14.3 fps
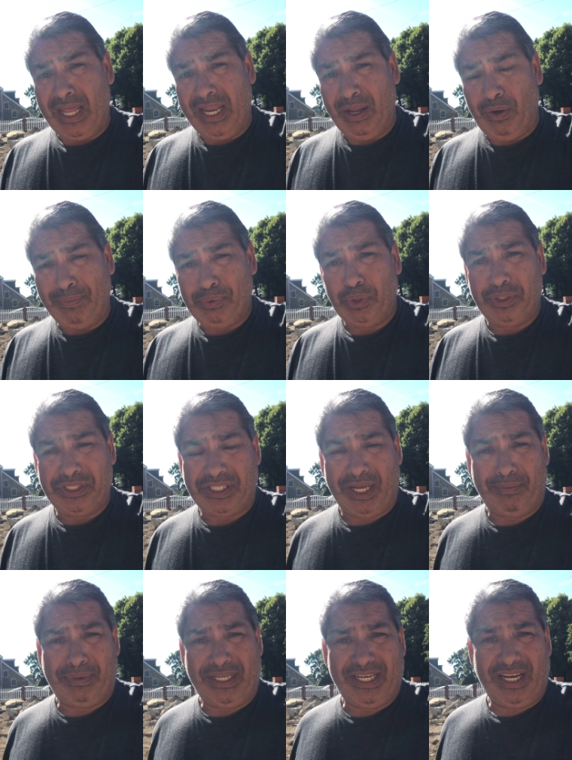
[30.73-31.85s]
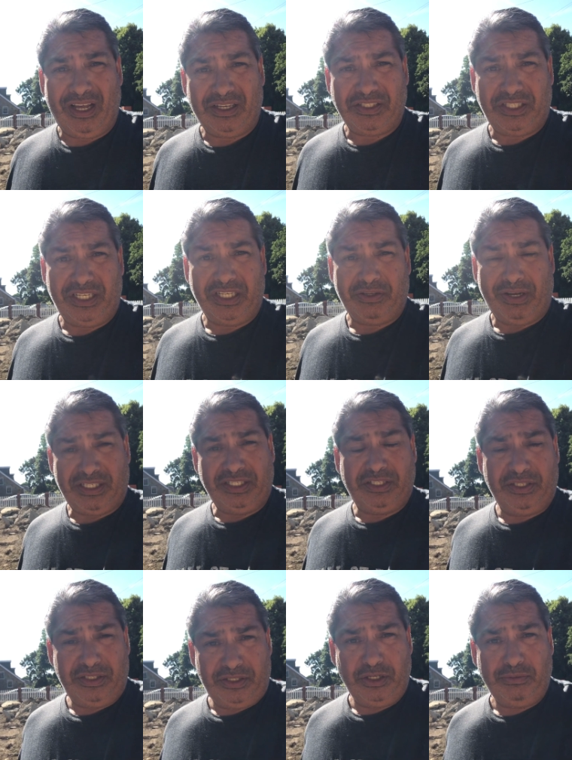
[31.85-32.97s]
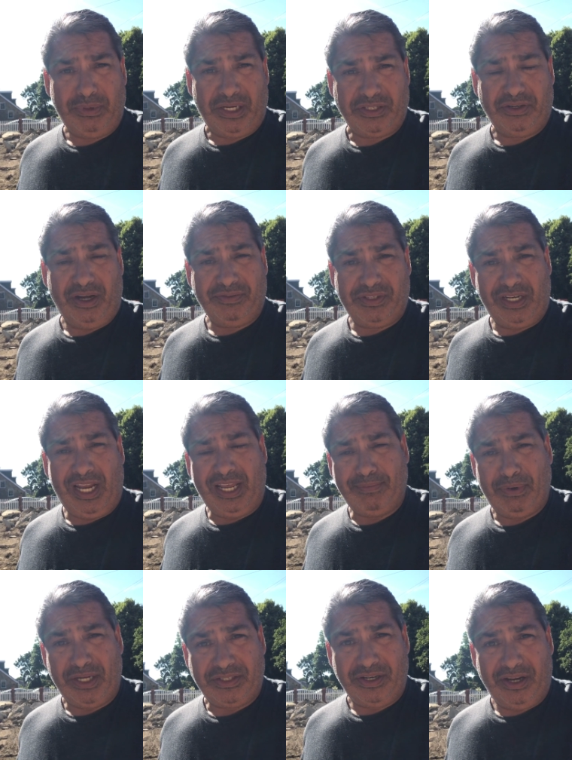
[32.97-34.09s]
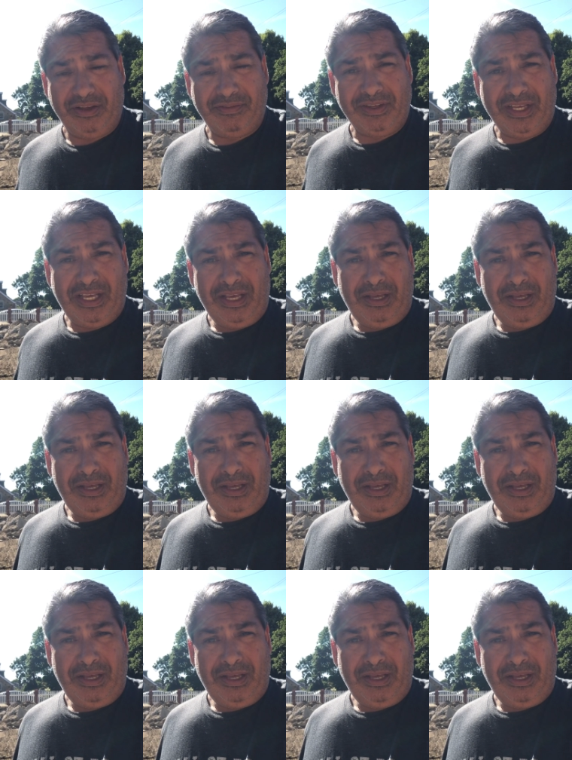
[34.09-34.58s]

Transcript: Now, I brought this company in last year to actually do my drive, to lay my drive,